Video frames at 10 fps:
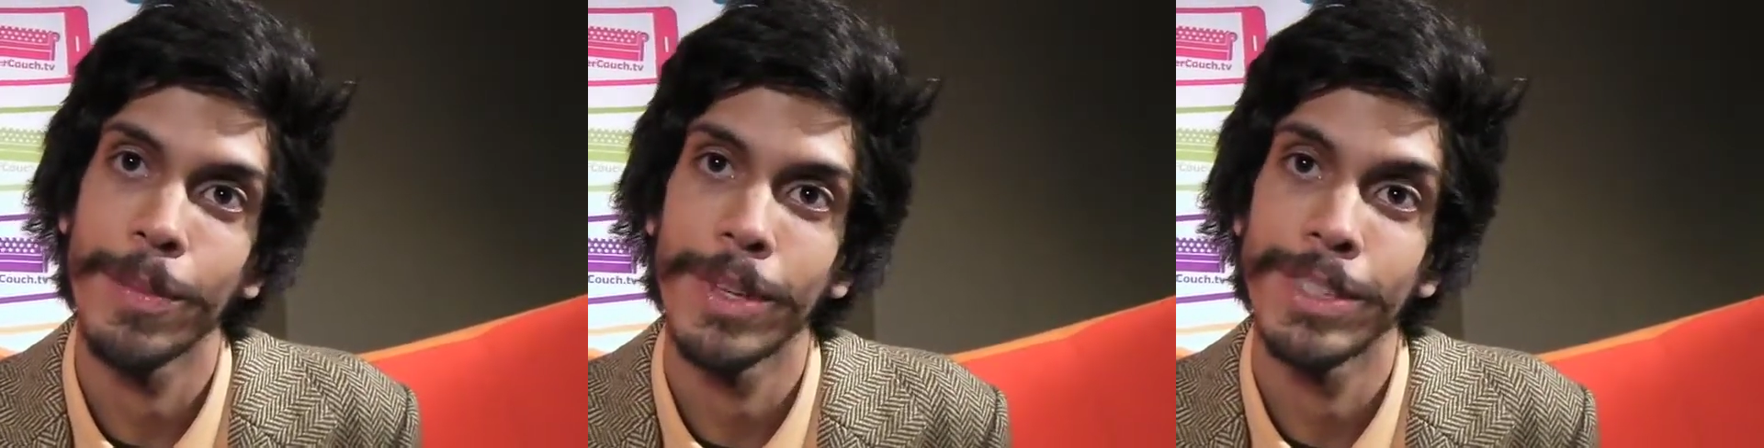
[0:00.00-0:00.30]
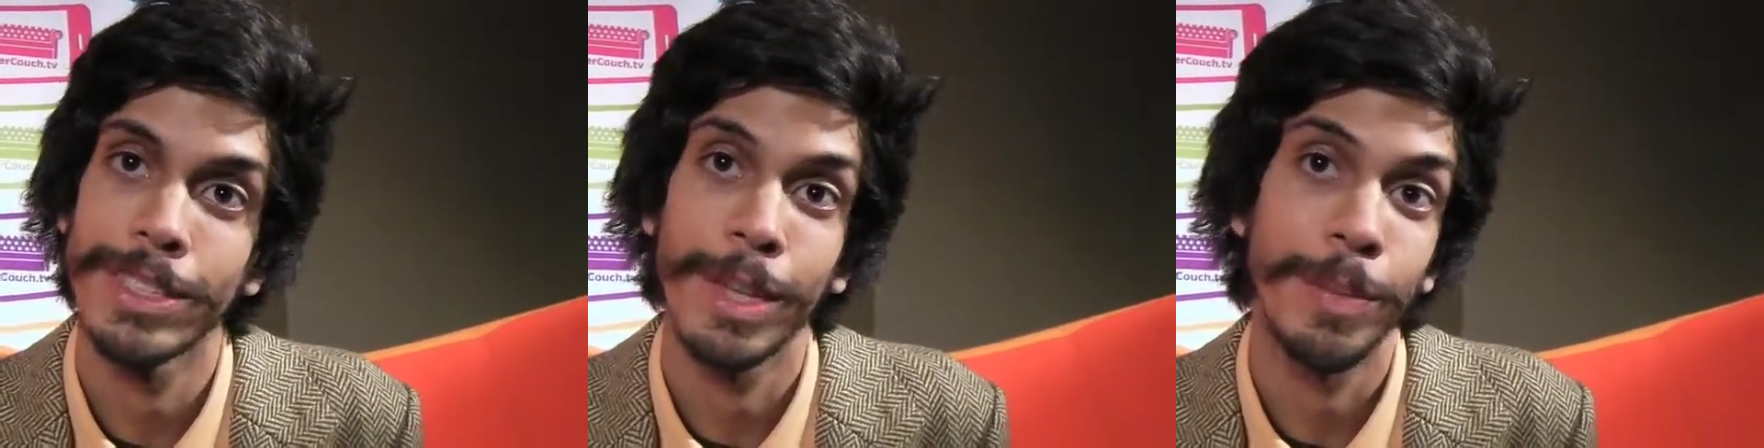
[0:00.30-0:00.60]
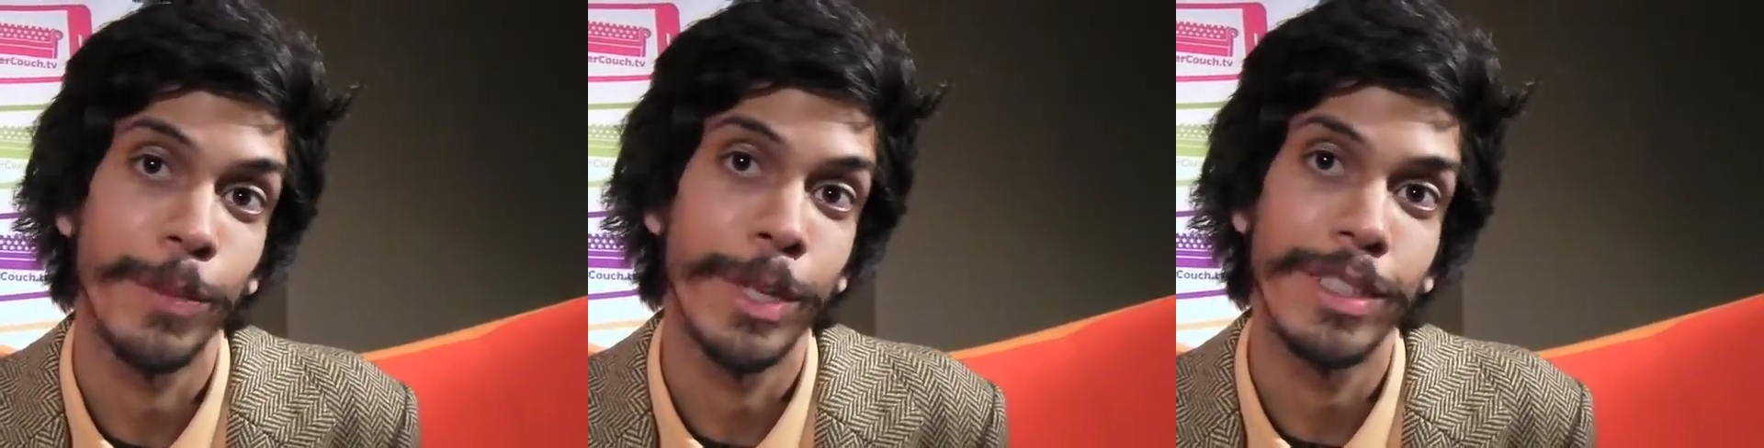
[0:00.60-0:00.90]
In the
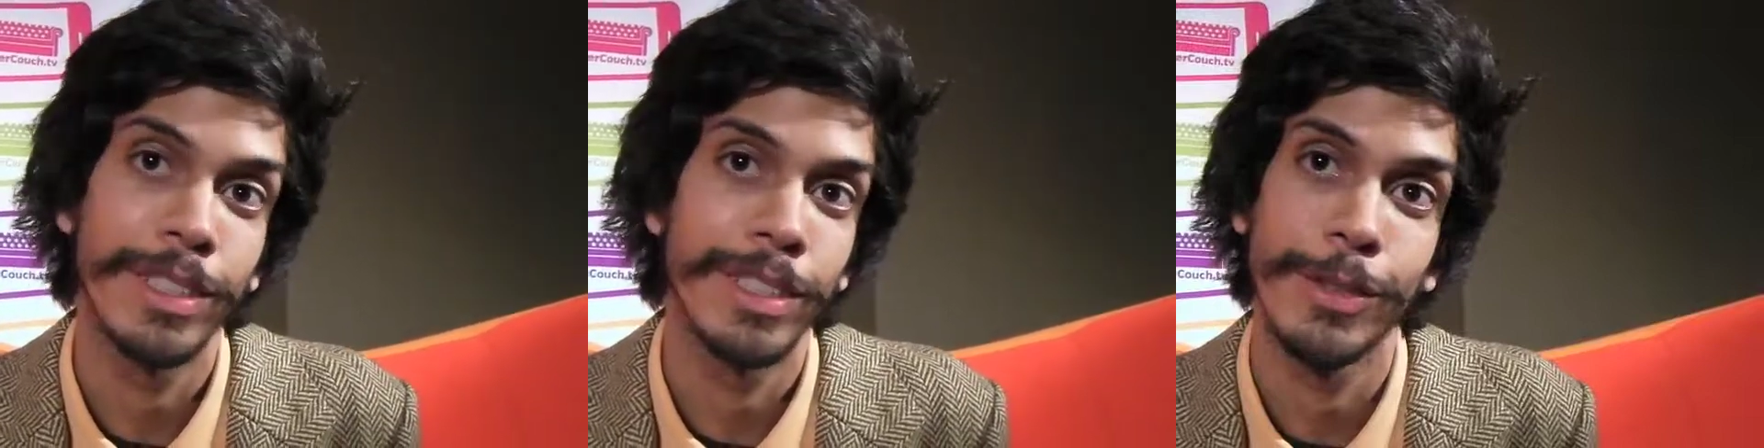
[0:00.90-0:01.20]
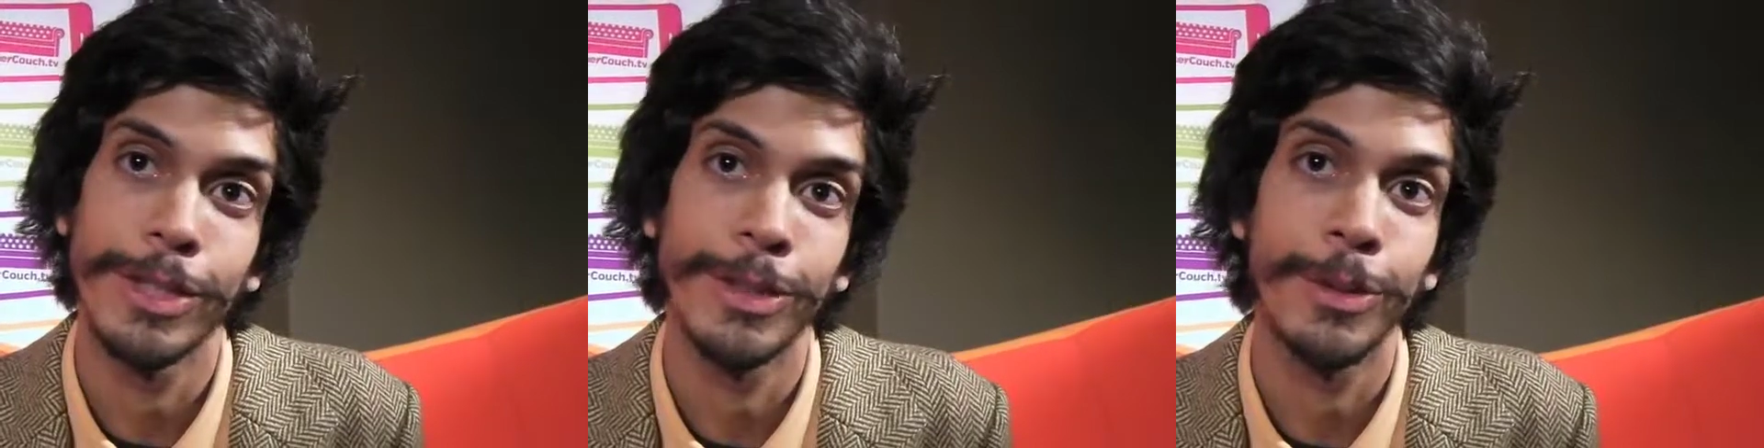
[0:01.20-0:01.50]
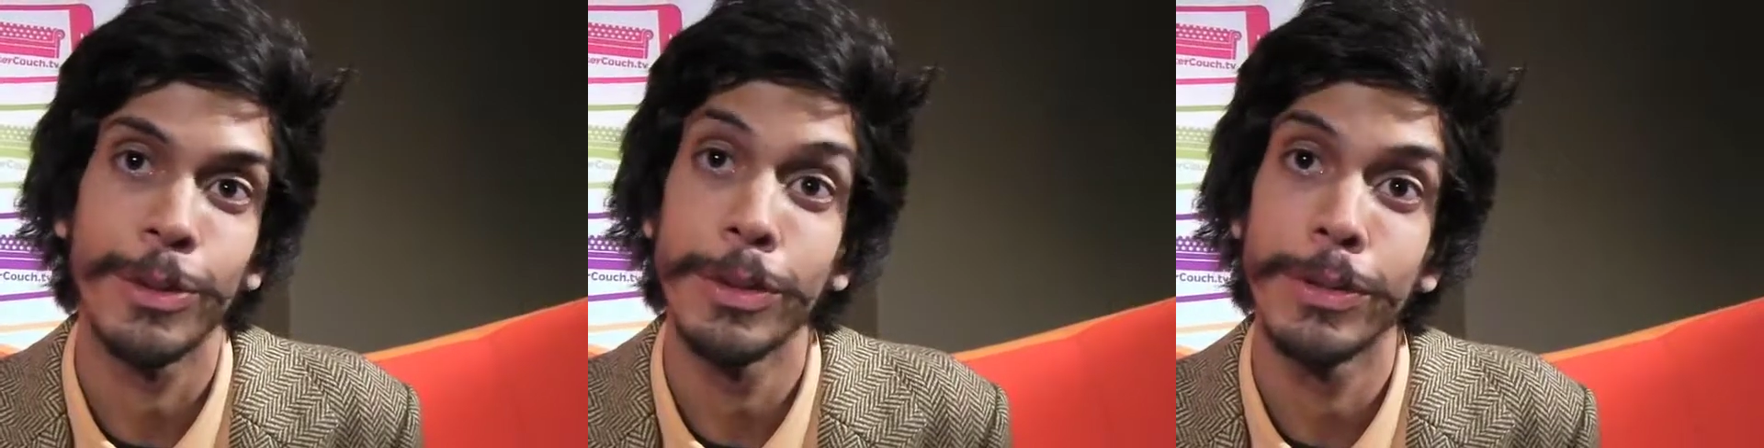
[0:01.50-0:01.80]
same way, there is no
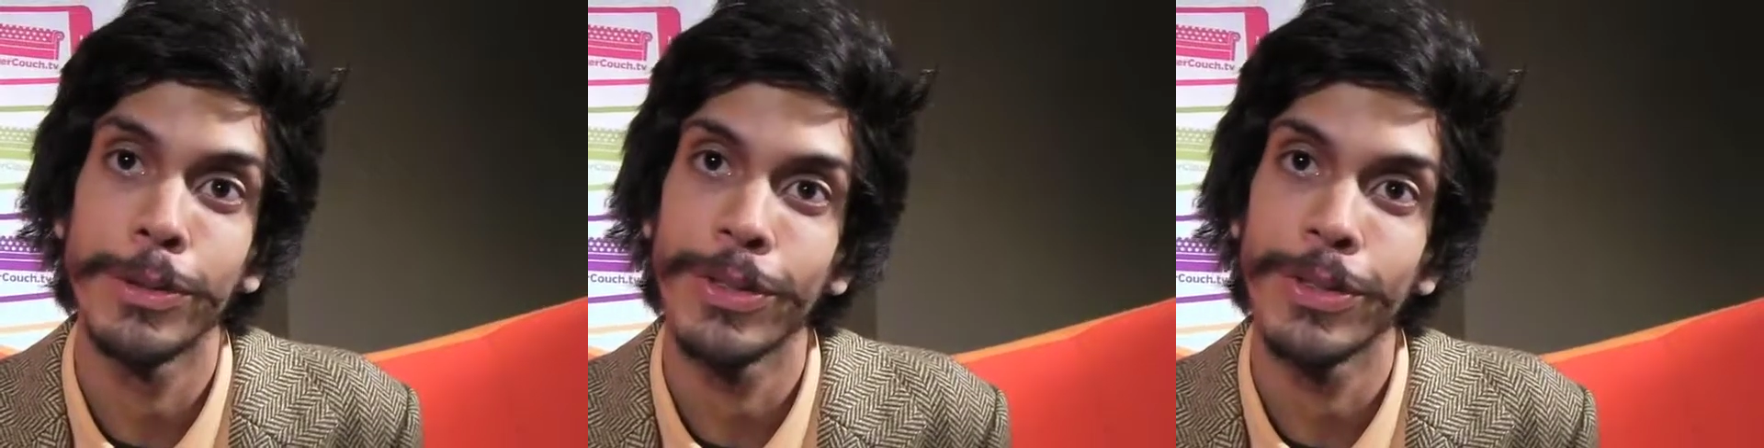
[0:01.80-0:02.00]
truth.